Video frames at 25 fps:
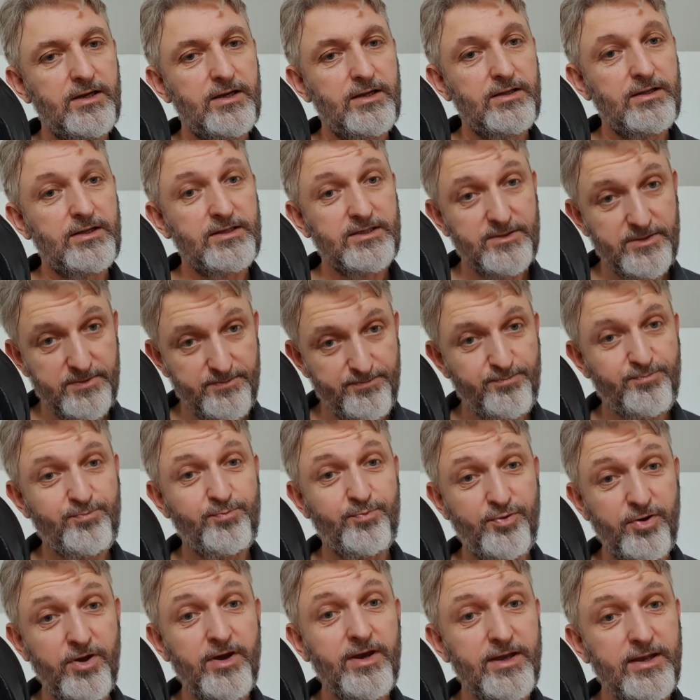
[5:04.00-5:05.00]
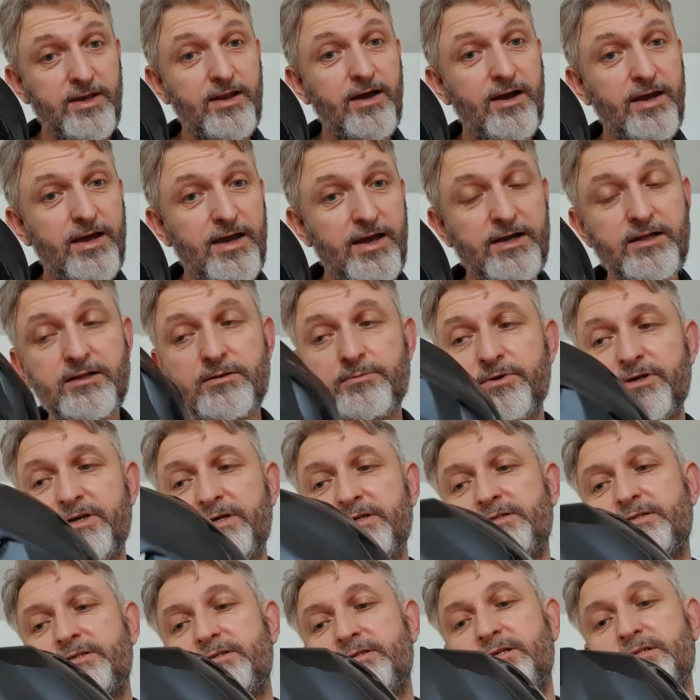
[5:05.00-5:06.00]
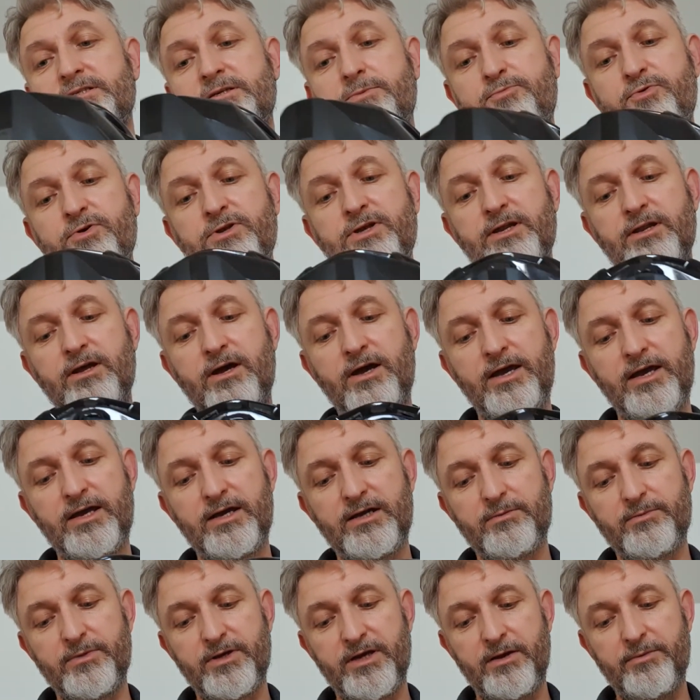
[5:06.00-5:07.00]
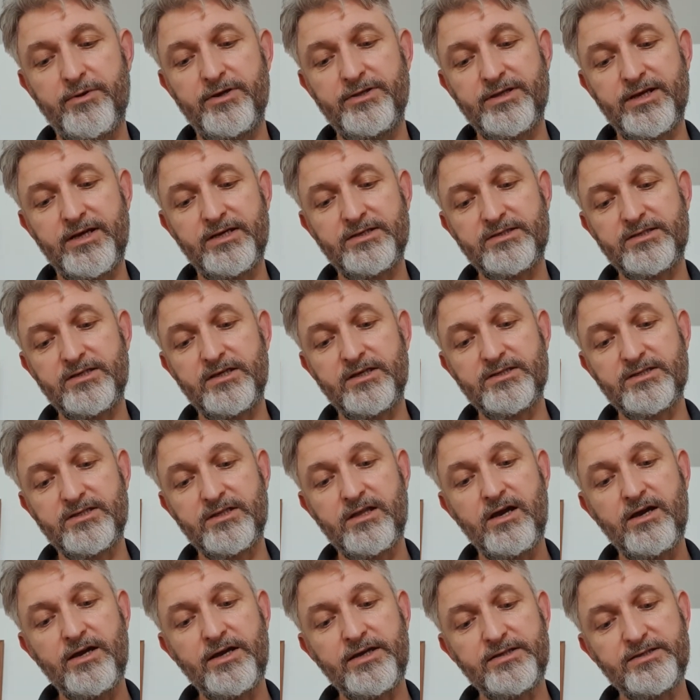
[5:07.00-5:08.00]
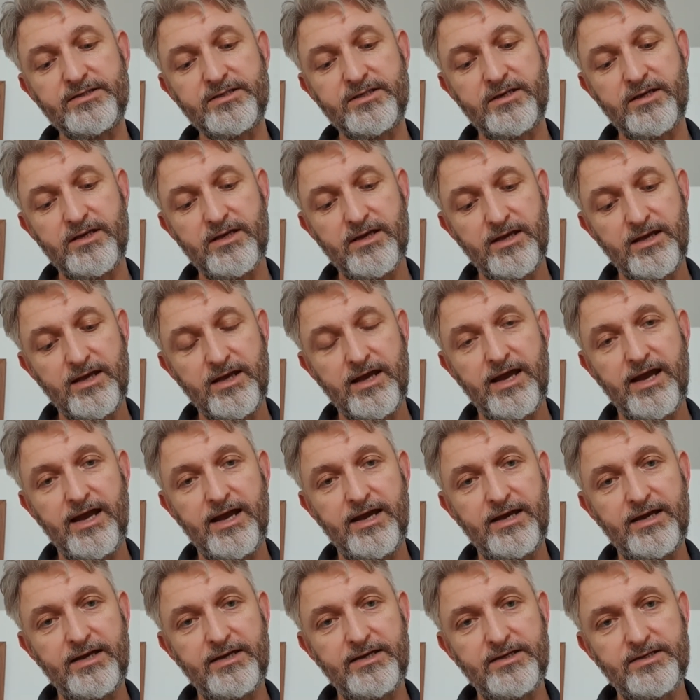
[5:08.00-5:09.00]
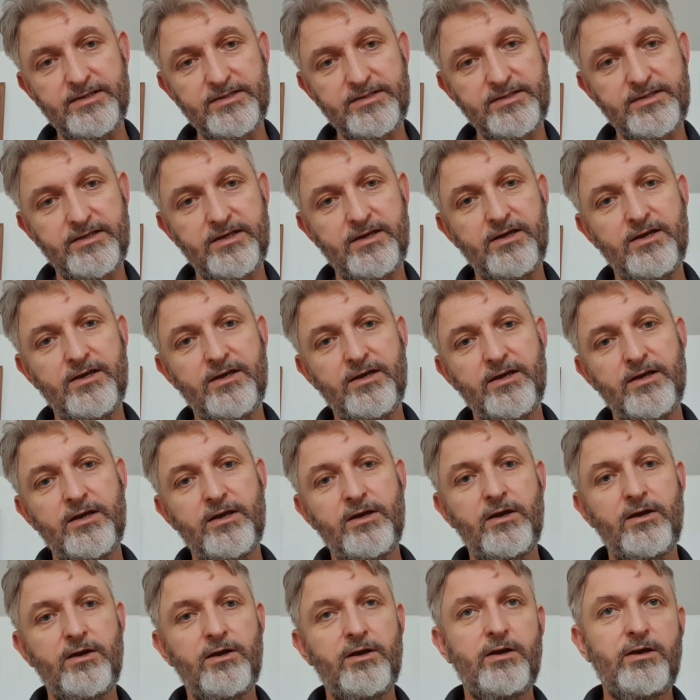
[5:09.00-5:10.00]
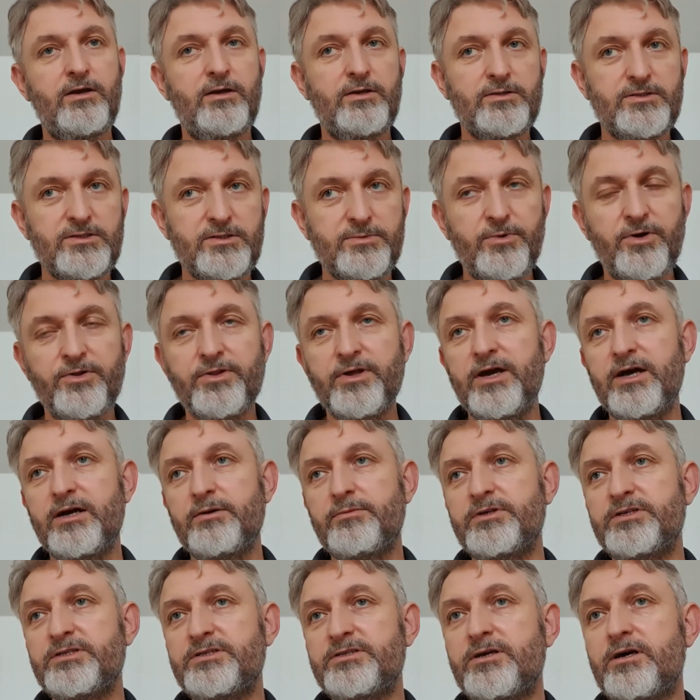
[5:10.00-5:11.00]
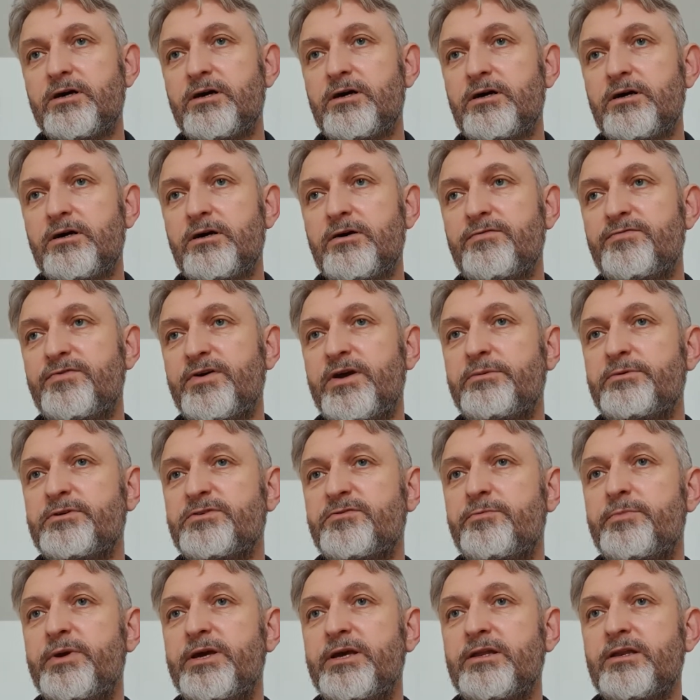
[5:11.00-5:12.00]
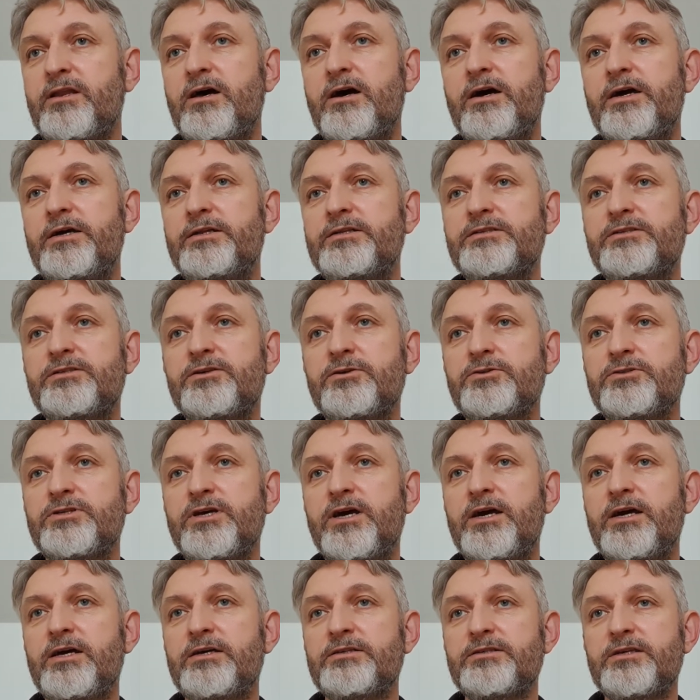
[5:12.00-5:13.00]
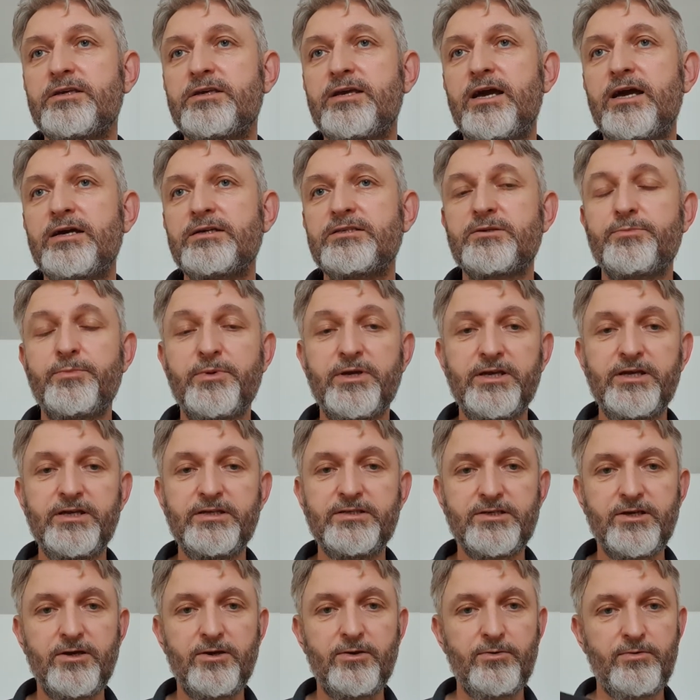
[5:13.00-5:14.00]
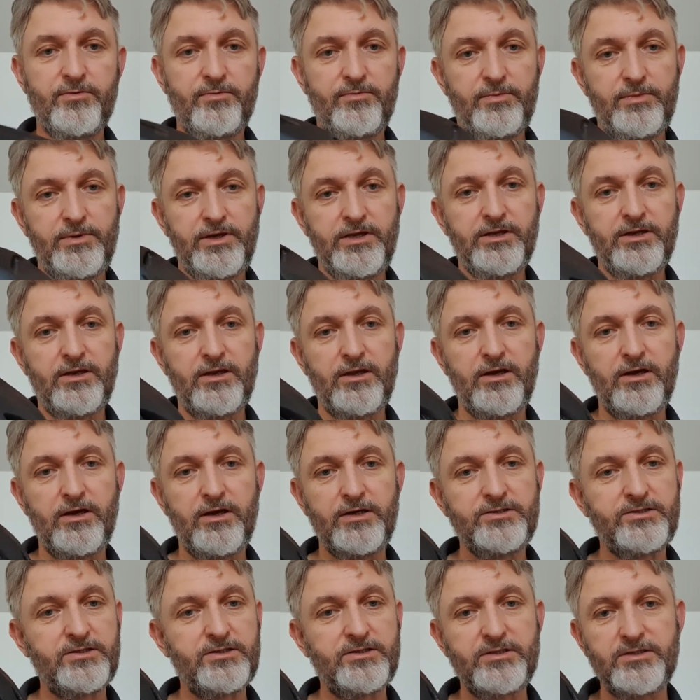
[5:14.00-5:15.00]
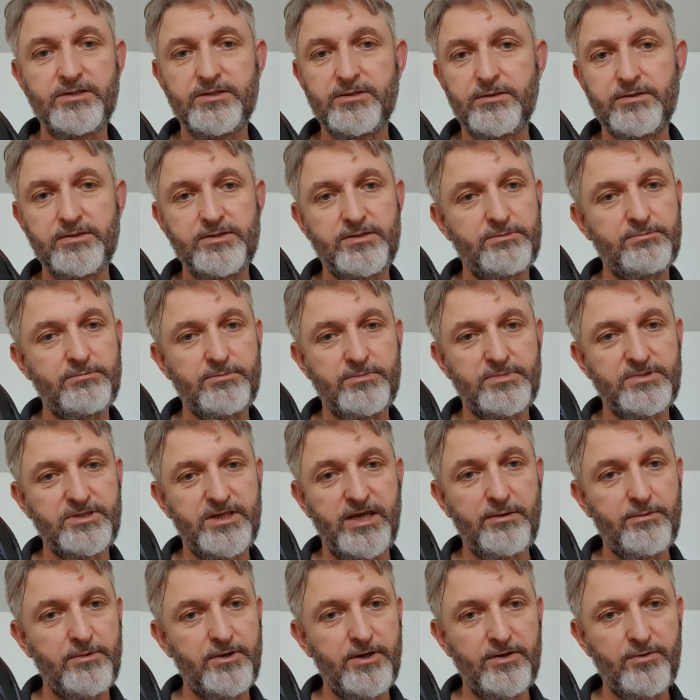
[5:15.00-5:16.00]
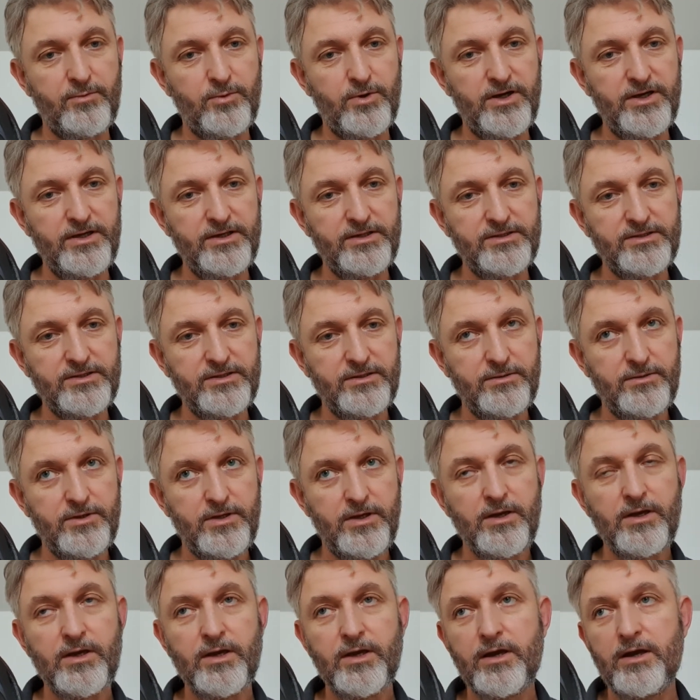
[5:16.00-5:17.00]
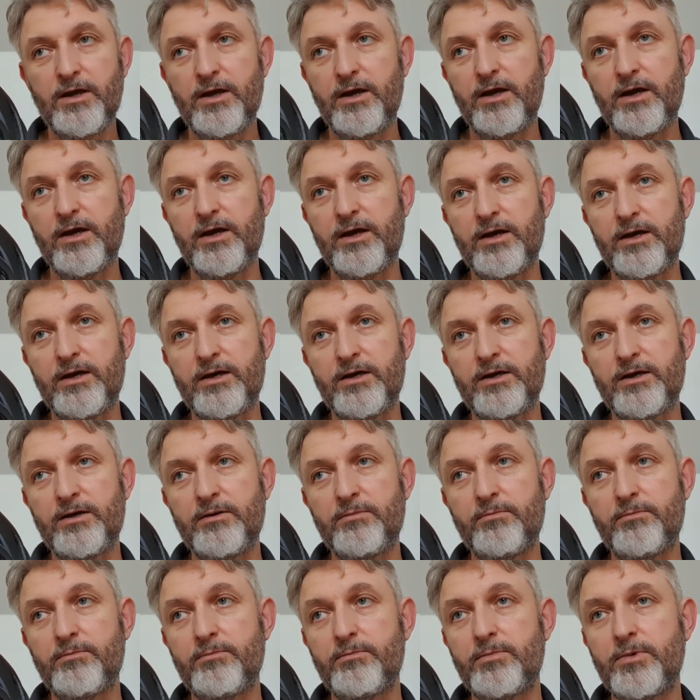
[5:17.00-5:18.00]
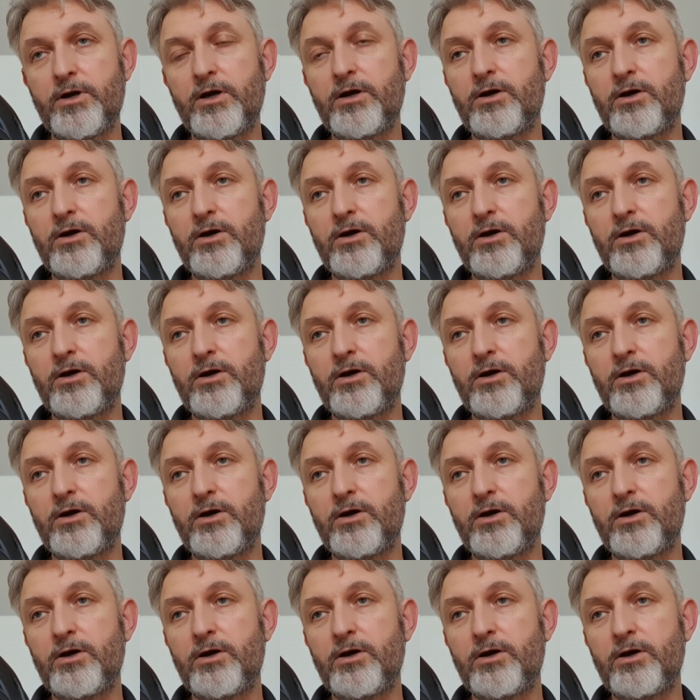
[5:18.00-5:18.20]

a pretty light helmet. That's a pretty light helmet. I mean, that's as light as some other helmets that are famous for being light, such as the Casque Mojito in a large is the same kind of weight. The